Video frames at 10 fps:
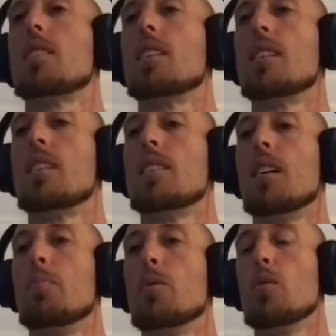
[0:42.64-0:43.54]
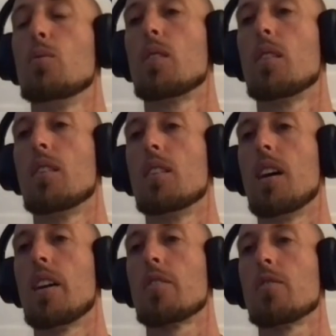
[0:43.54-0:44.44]
uh, debut with the
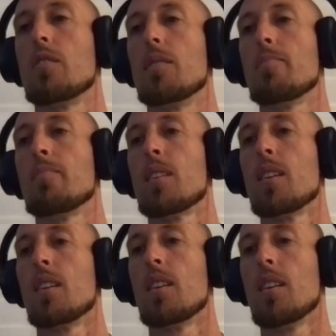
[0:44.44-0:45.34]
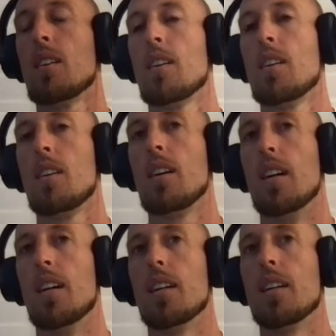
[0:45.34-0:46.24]
national team,
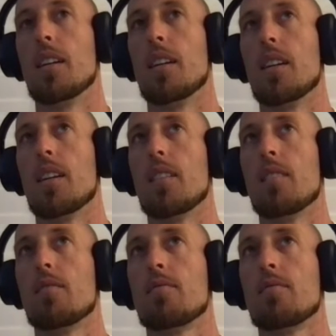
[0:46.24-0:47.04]
and uh,